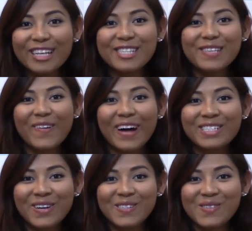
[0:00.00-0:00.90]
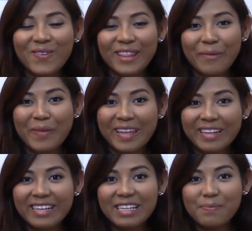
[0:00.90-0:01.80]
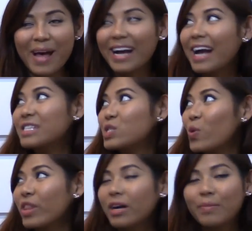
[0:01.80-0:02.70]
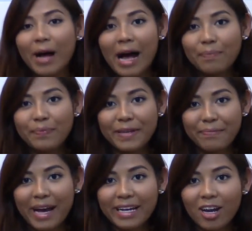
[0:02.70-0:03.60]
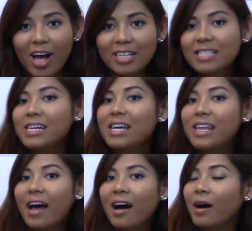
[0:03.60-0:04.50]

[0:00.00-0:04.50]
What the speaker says: so I don't store them in the dust bag. I store them up in my closet,